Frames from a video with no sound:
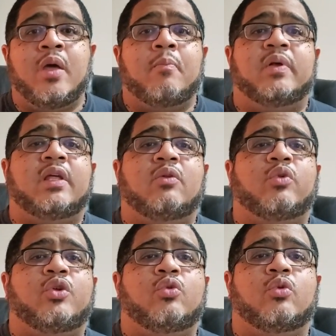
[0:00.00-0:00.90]
But then
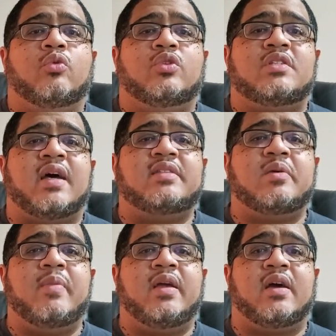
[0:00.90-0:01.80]
when you decide to
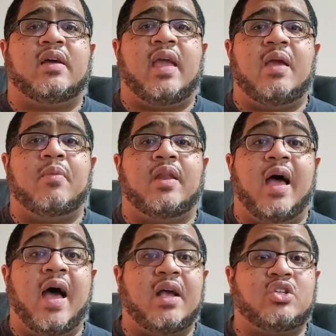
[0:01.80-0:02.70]
make a game an
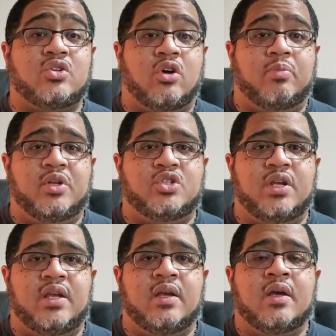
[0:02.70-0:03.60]
action
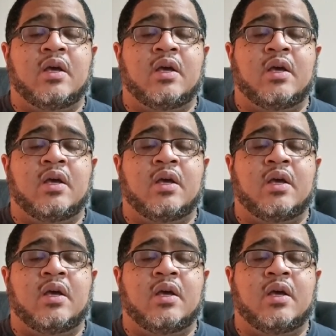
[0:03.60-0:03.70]
RPG,